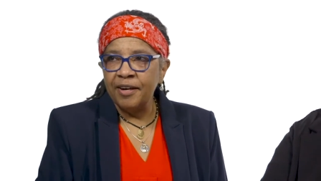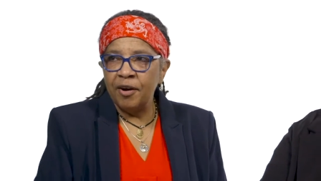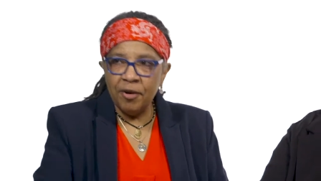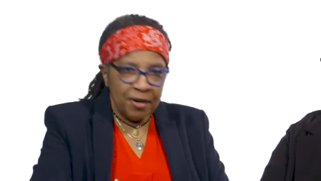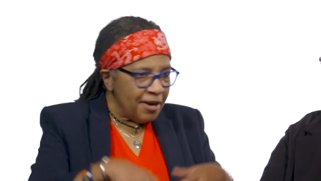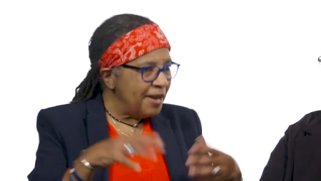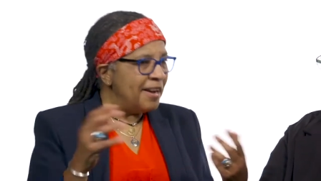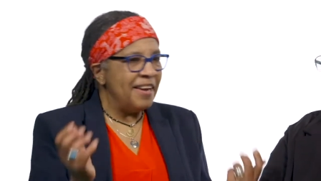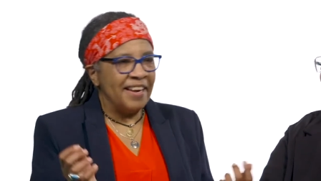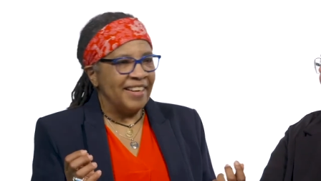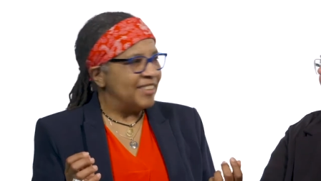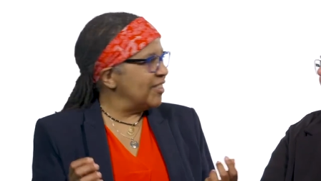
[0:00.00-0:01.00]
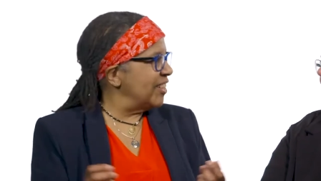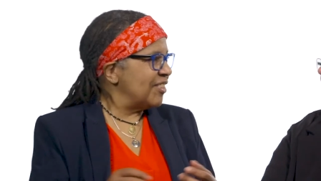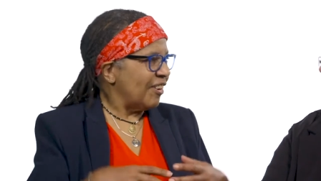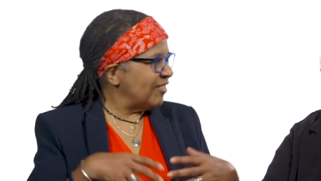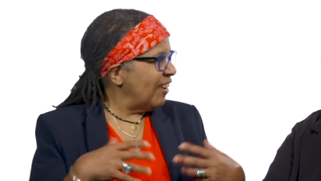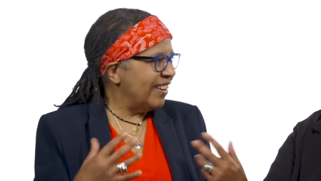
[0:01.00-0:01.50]
Oh, yeah. So they
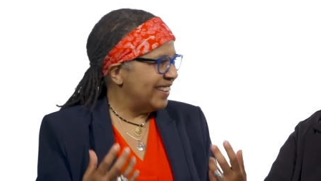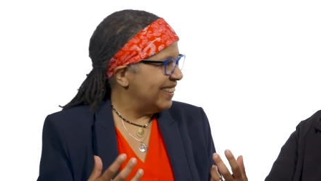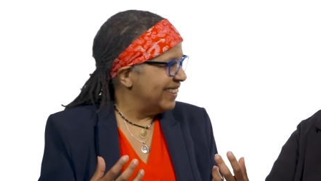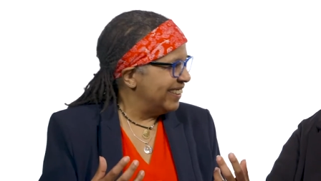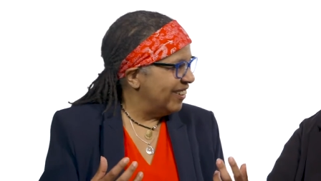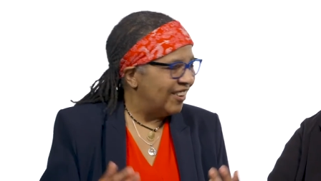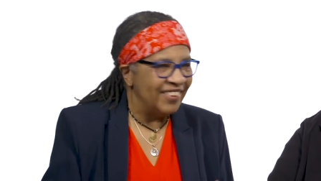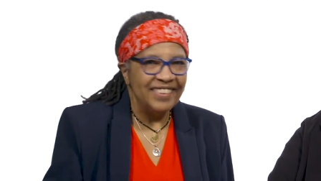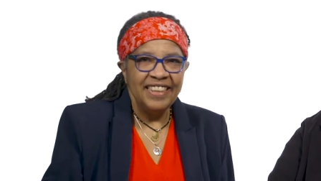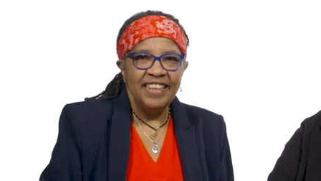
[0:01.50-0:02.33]
start talking, you know.